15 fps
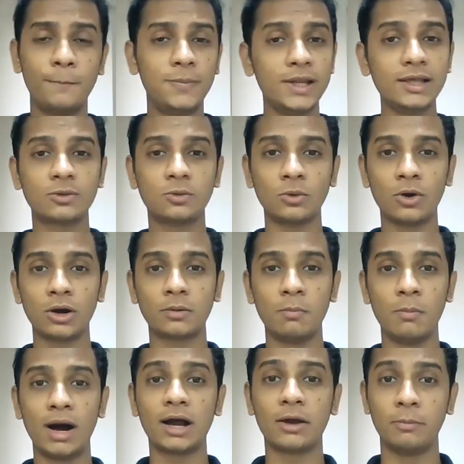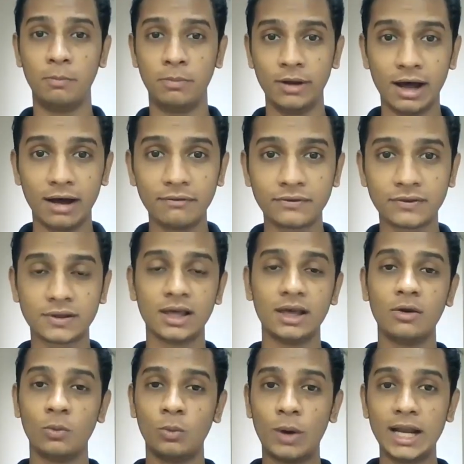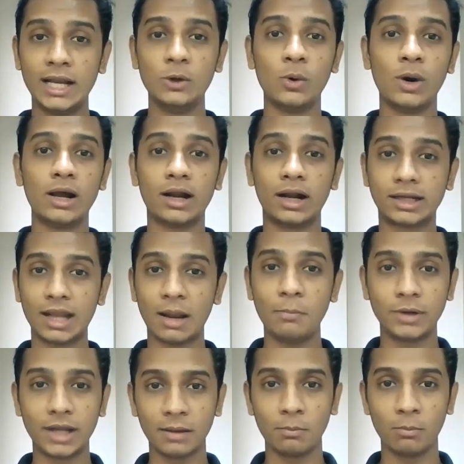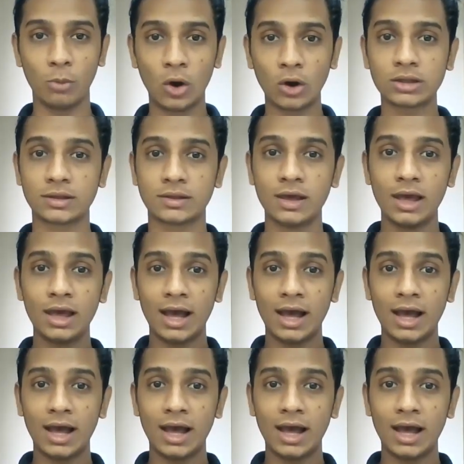please do not mark bluffs while you are attempting mocks,